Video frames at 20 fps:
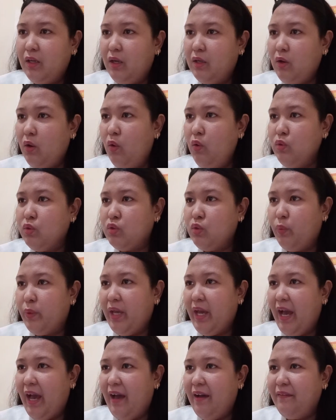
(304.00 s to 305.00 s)
Okay, oh, so
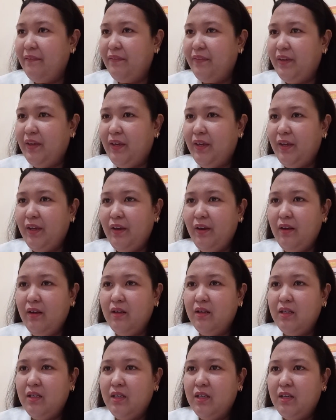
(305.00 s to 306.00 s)
we have here.
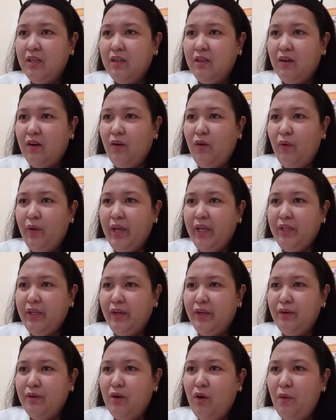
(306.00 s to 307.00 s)
Okay,
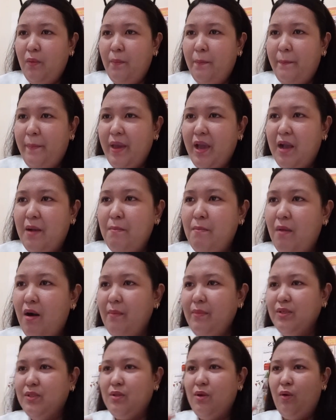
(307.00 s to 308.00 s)
there you go. Big
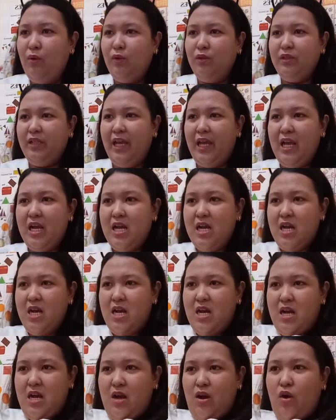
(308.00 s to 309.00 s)
Mom is holding
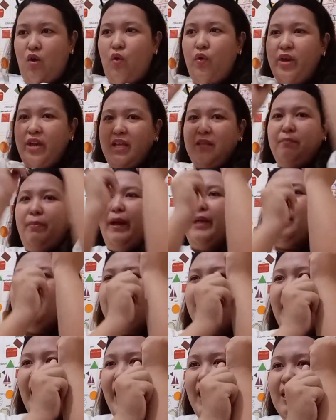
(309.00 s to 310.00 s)
Queen by
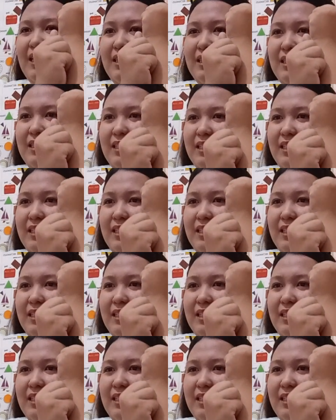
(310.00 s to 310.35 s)
the neck.